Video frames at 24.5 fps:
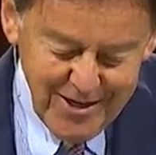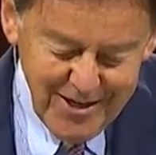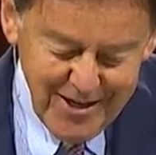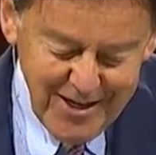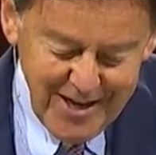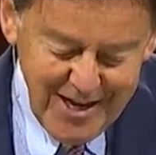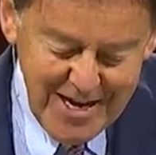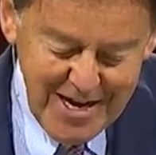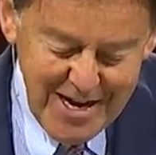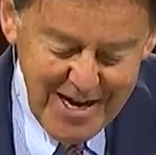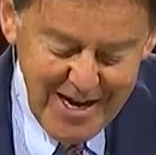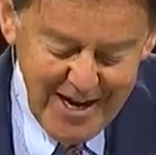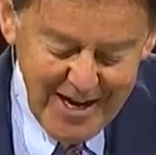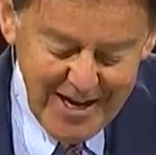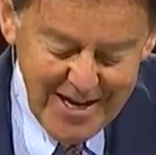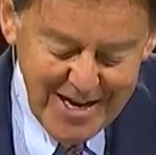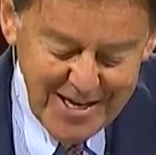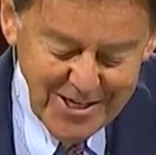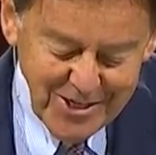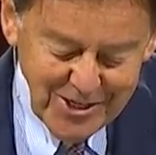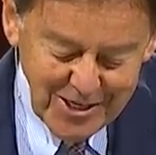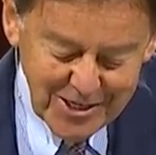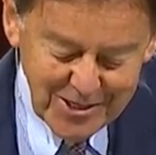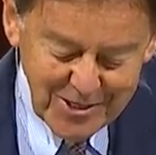And he, and
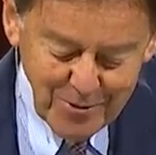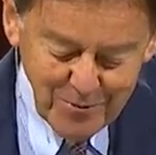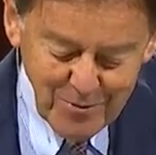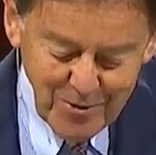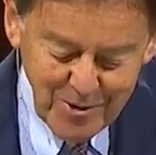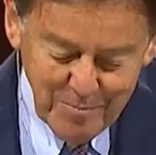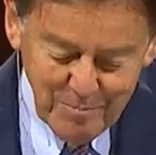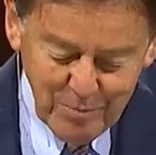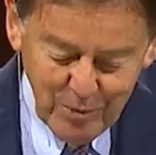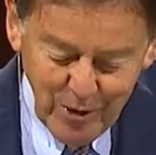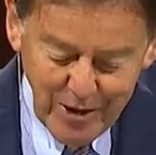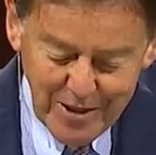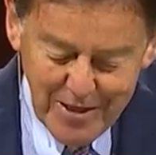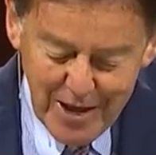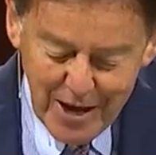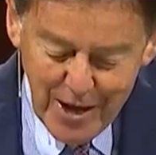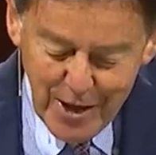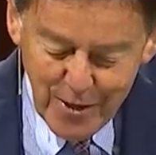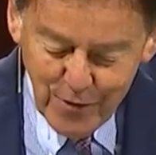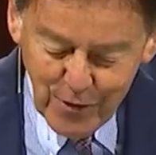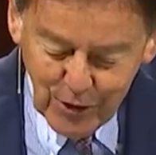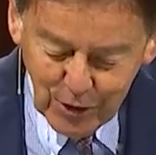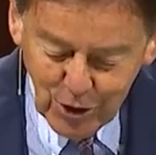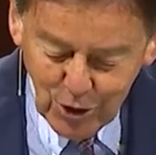he says at one point
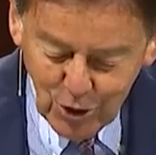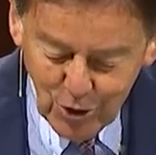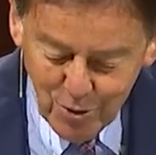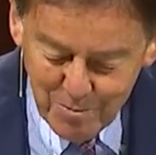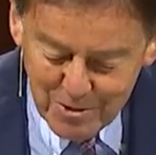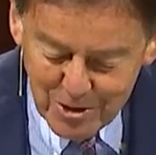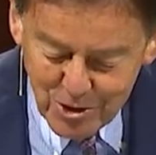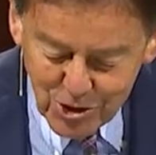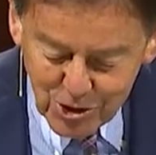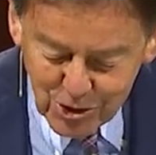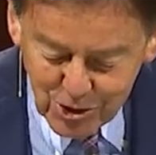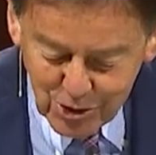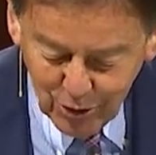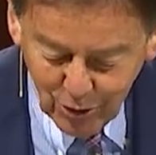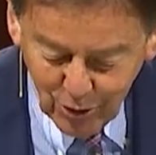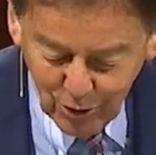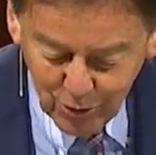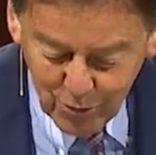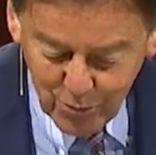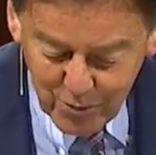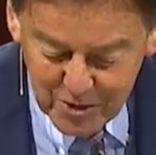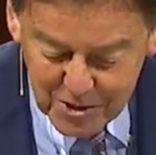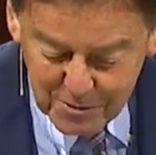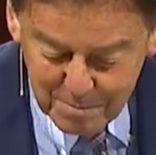the human
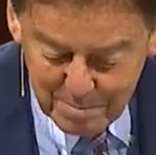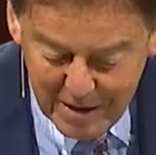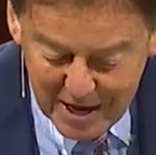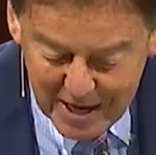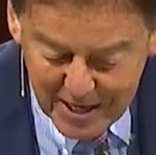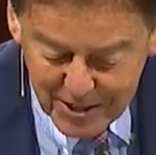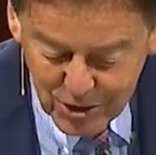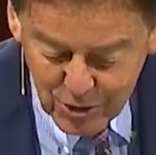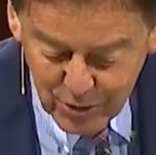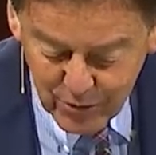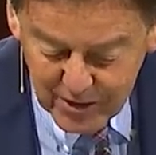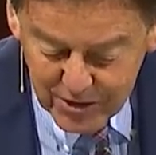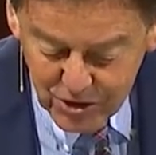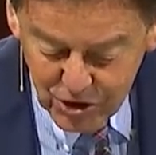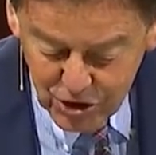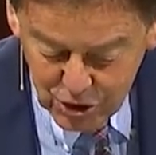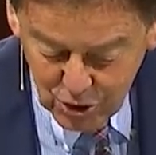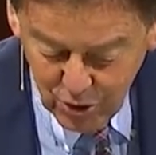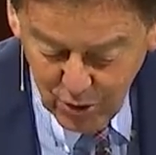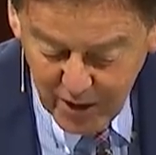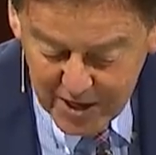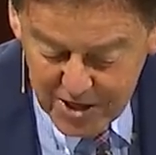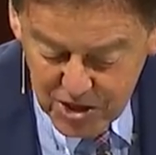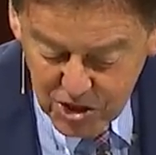soul was made to
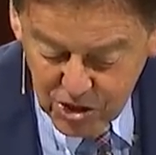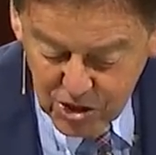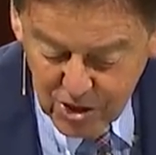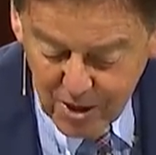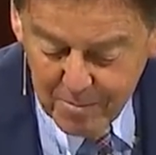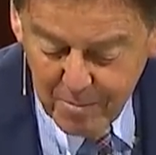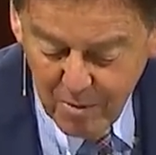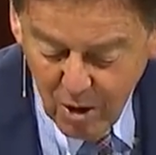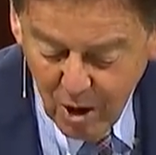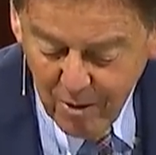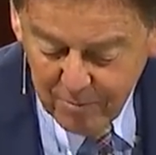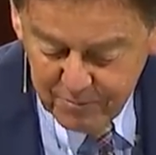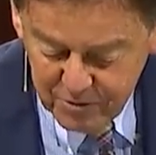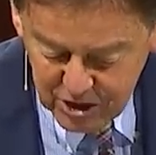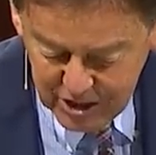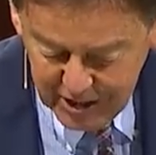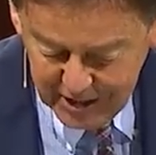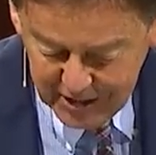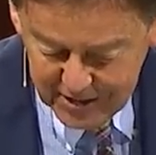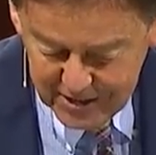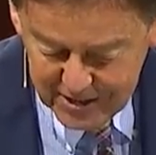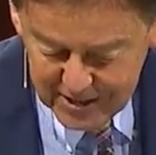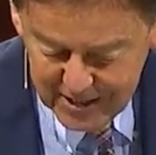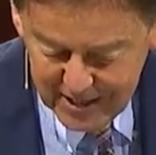enjoy some
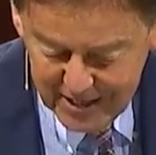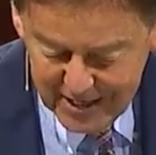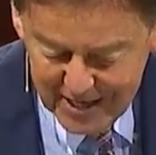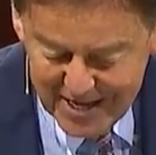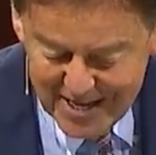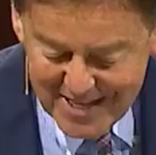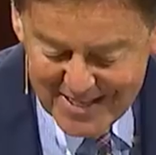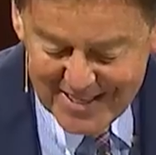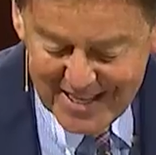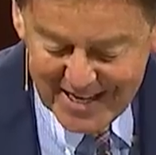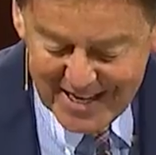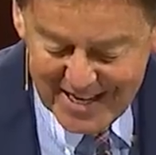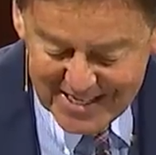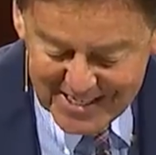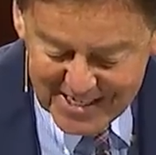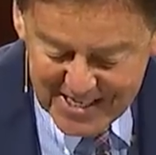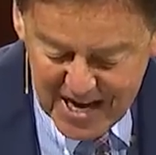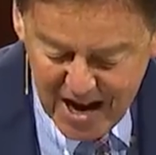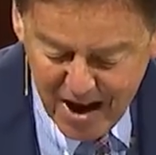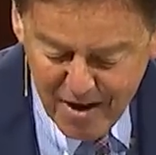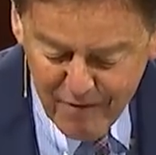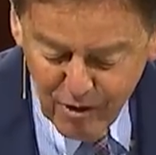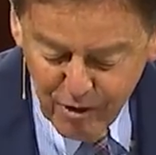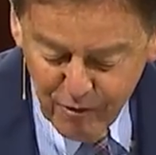object that is
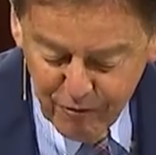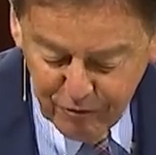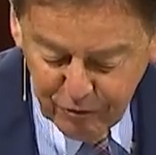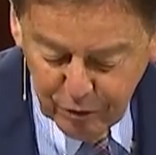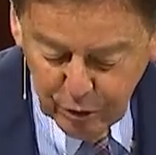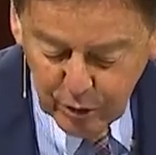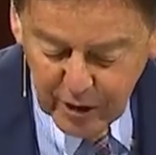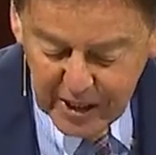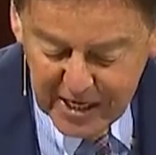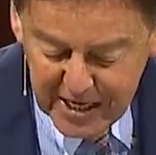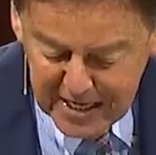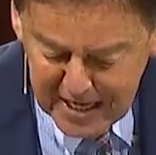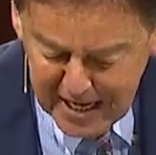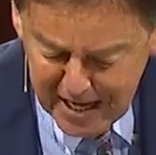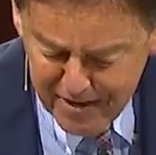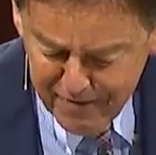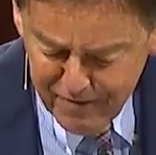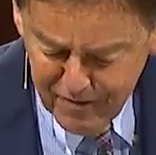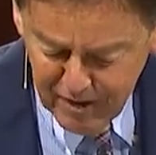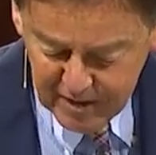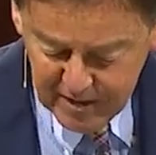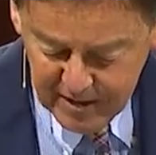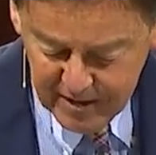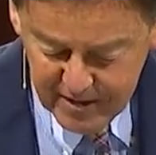never fully
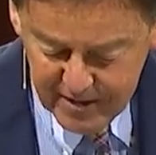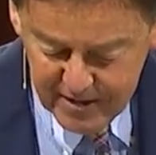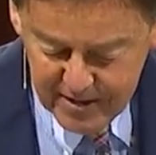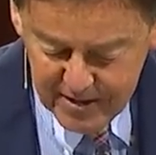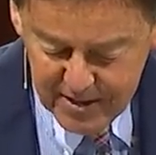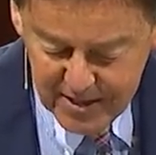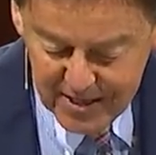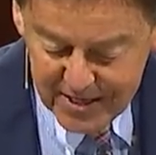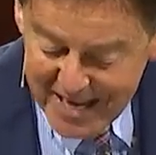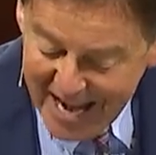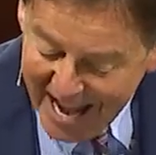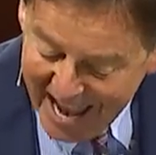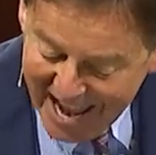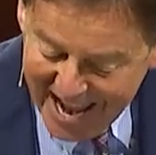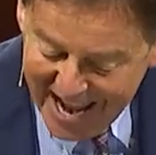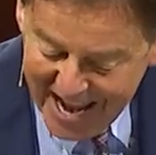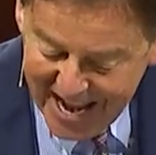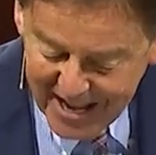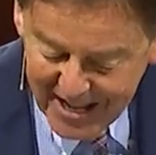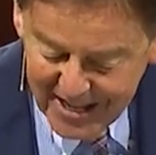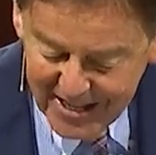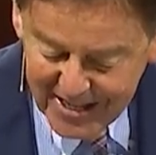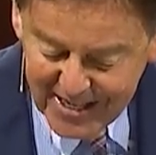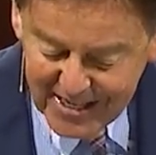given,
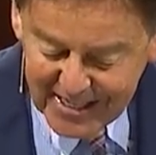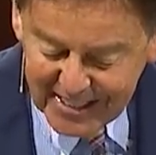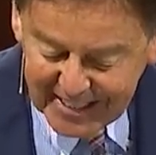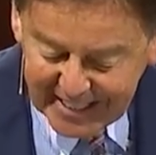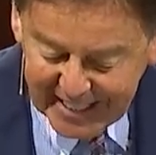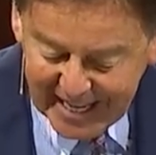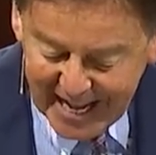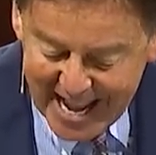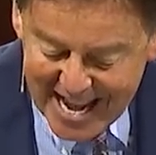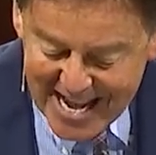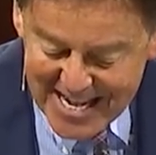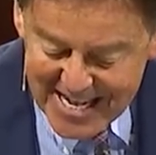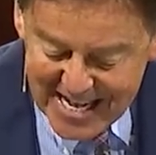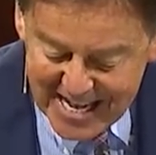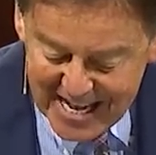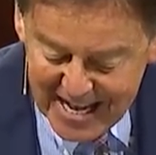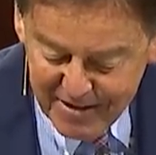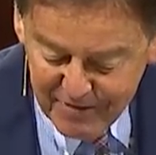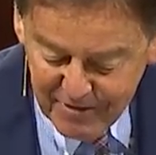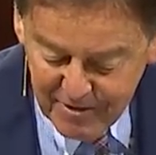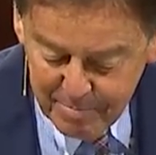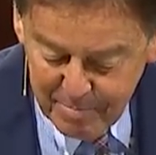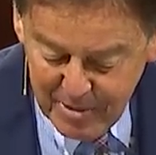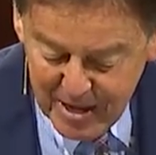nay, can't
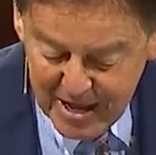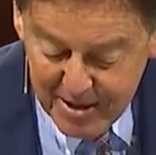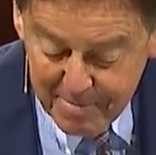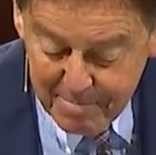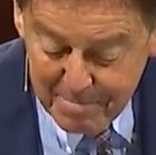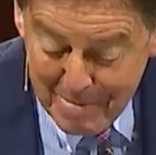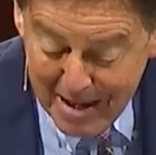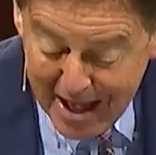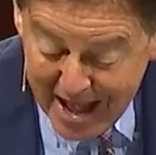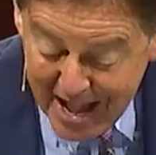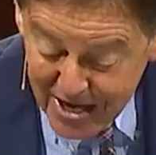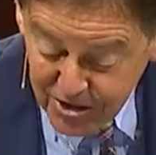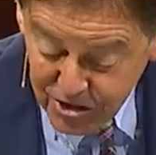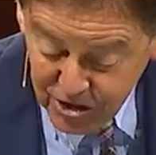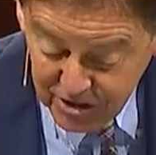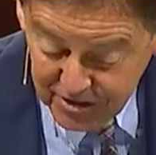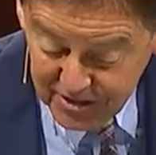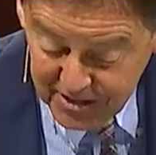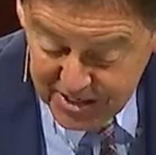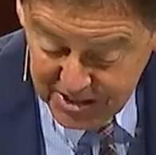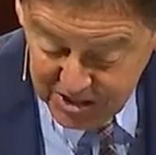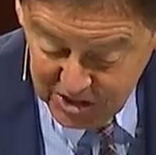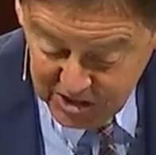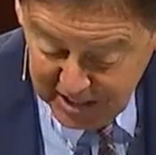even be
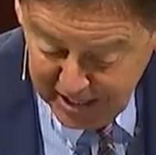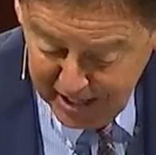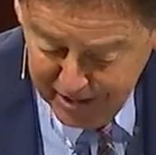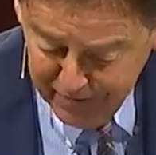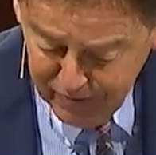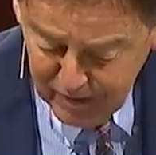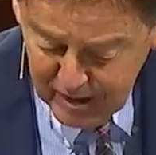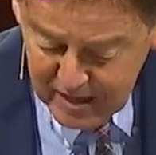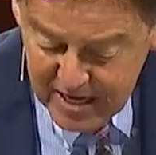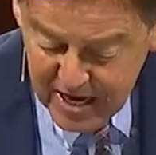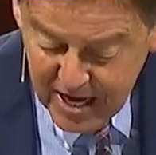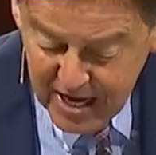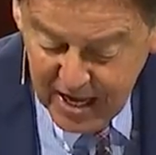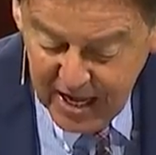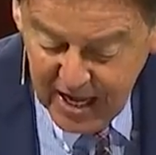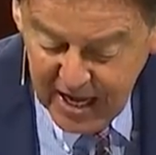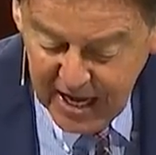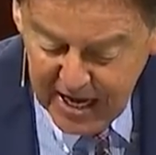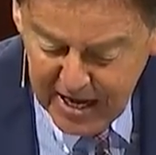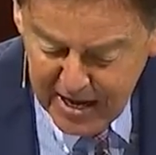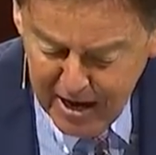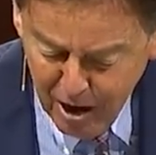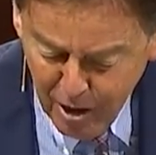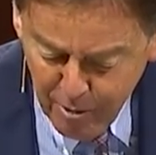imagined as given
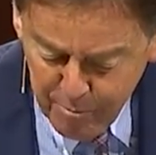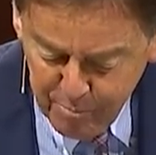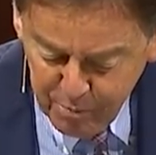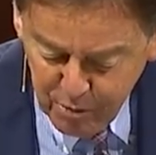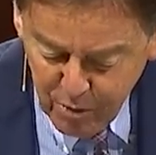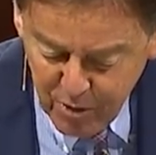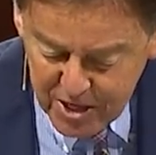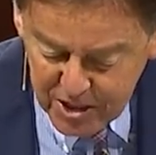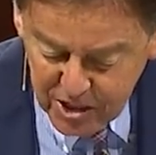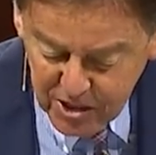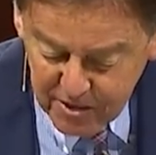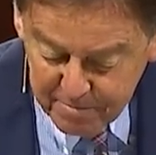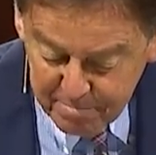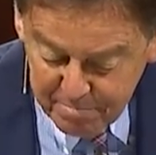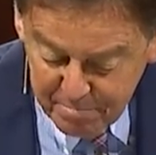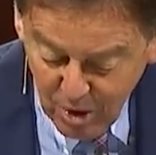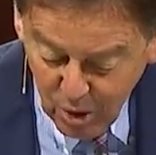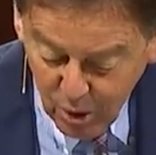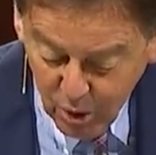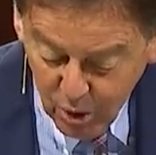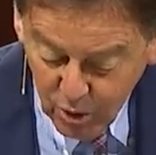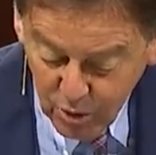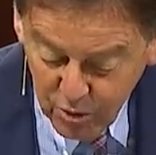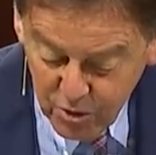in our present
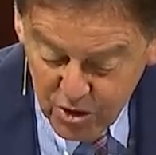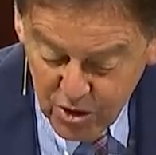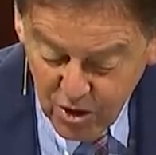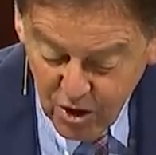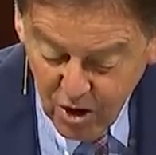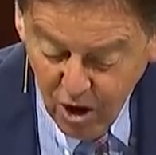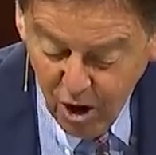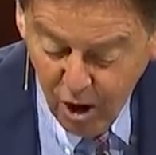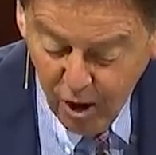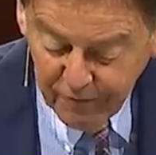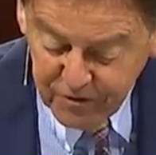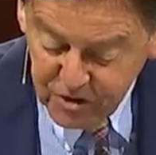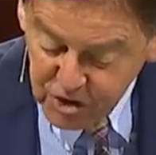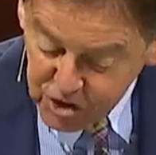mode of